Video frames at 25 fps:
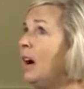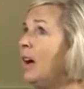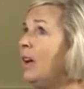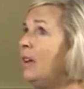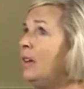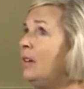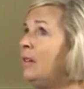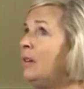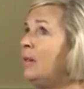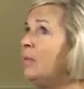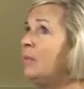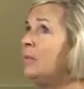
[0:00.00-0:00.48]

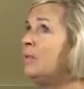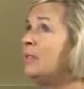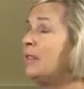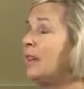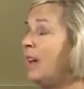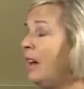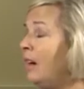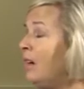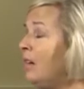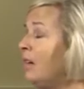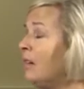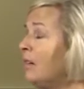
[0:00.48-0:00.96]
I am
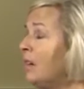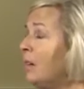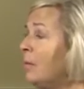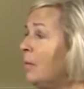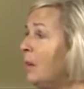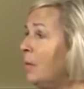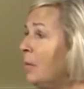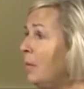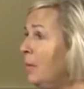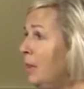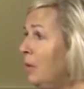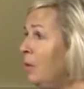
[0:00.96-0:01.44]
scared.
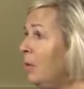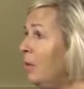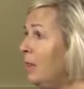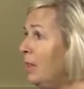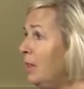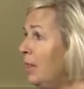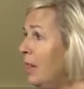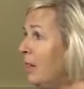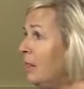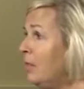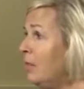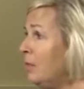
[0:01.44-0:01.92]
I'm going to be
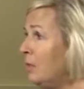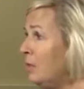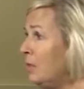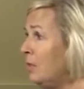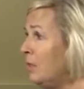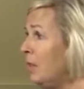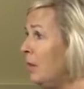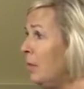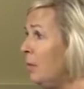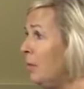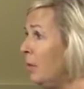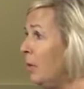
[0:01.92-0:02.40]
going down
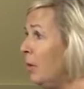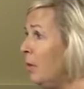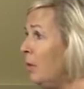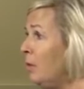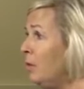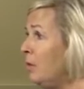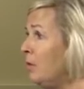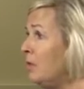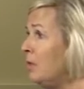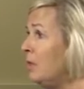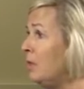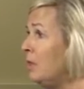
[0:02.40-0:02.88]
those same
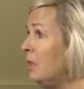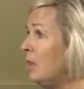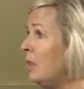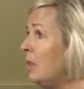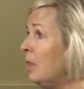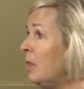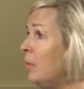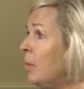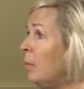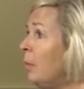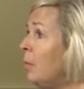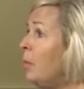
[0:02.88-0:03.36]
roads.
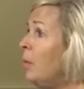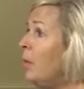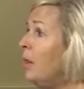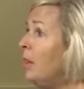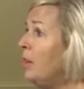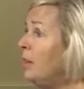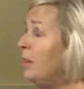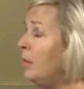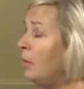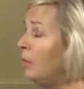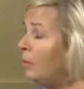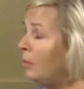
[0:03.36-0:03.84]
But
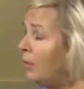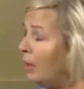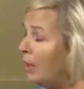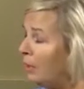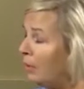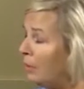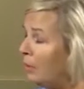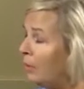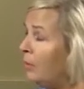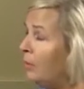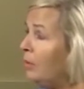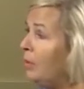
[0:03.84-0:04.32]
when
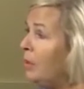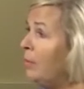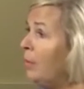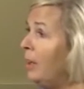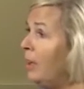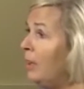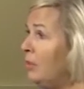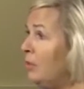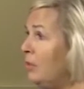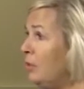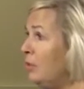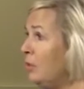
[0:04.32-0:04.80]
I learned
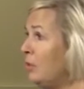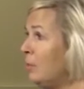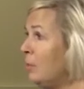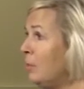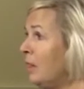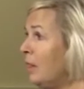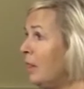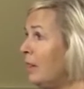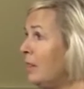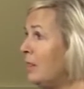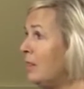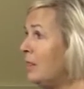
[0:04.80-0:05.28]
about Juice
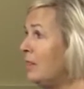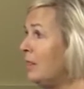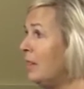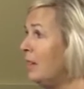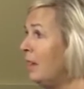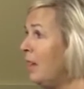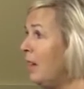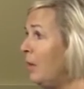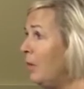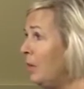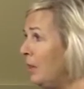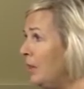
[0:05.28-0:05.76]
Plus
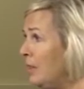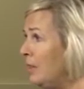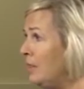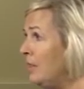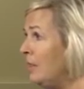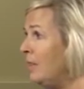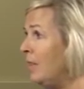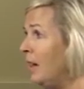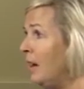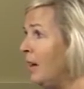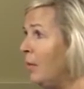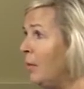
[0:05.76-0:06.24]
and how
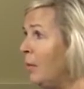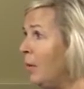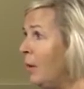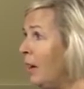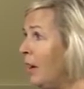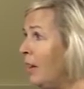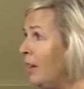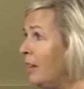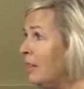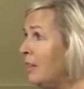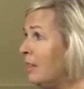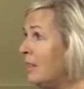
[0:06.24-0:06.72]
easy that
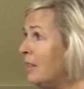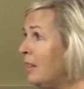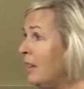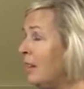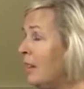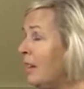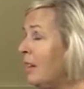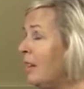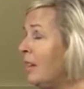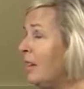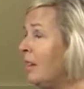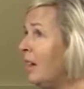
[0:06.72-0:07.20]
was,
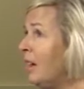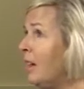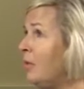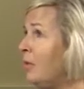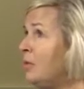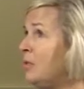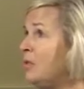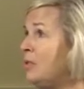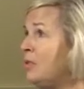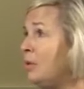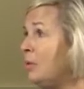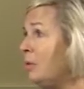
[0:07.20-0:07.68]

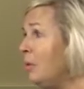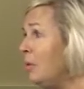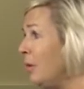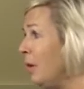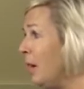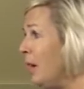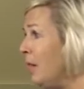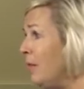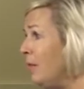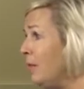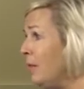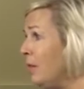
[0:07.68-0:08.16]
I was so
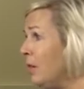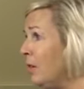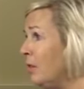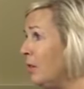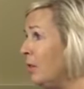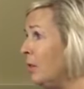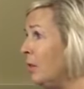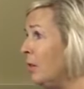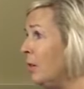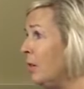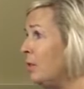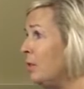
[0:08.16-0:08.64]

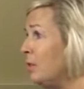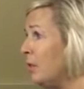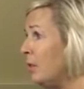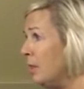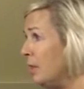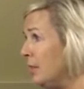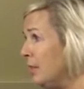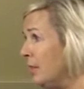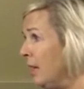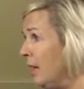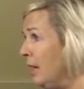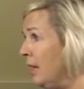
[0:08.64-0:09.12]
grateful. You know, I
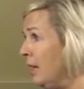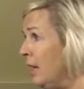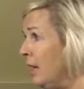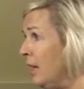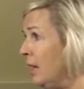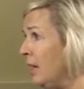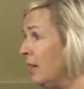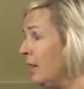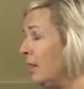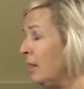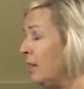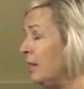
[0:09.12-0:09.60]
started
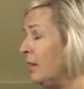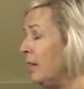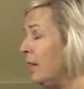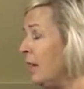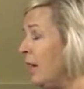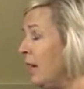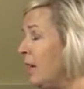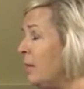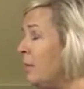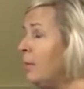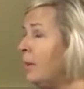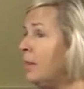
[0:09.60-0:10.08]
taking it
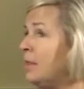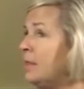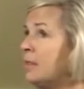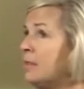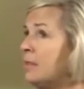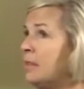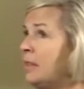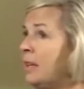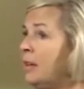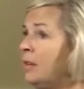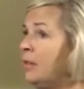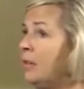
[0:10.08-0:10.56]
eight
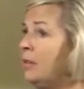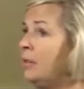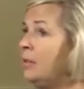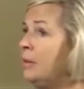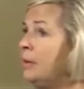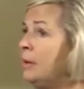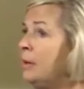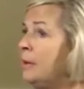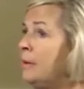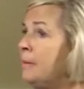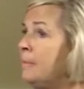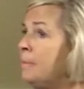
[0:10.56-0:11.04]
months
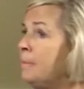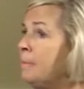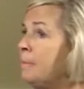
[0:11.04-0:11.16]
later,